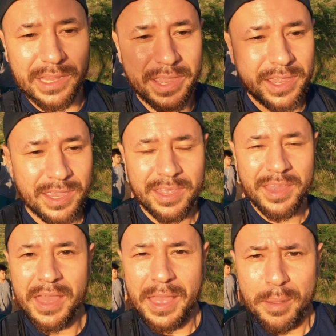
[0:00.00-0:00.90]
like
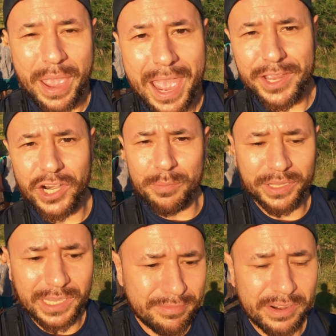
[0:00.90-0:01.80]
packing
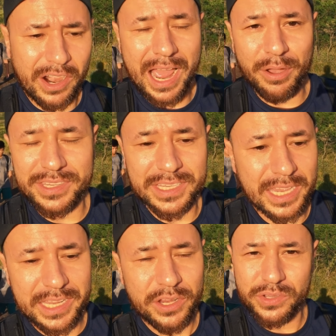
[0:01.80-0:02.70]
up and leaving our house and
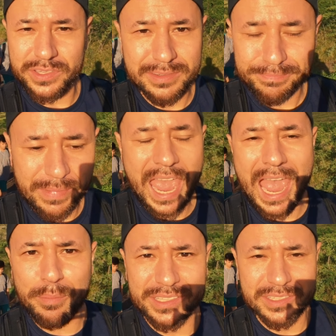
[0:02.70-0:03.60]
getting here just
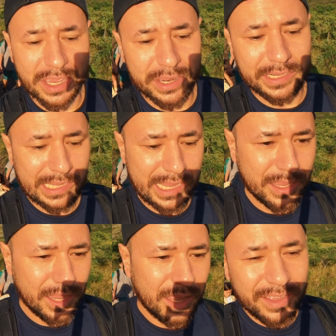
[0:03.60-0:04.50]
happened suddenly.